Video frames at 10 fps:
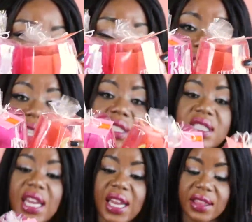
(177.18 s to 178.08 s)
And
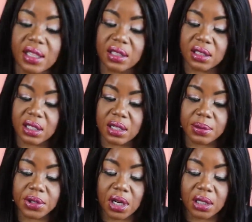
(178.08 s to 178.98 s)
inside the little
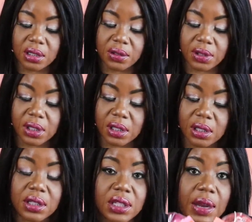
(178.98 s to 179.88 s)
cups are little,
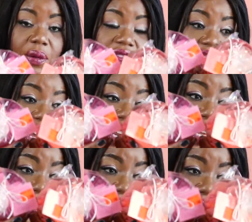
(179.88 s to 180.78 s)
uh, they were
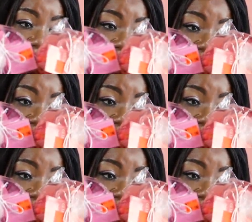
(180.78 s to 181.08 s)
$5. You see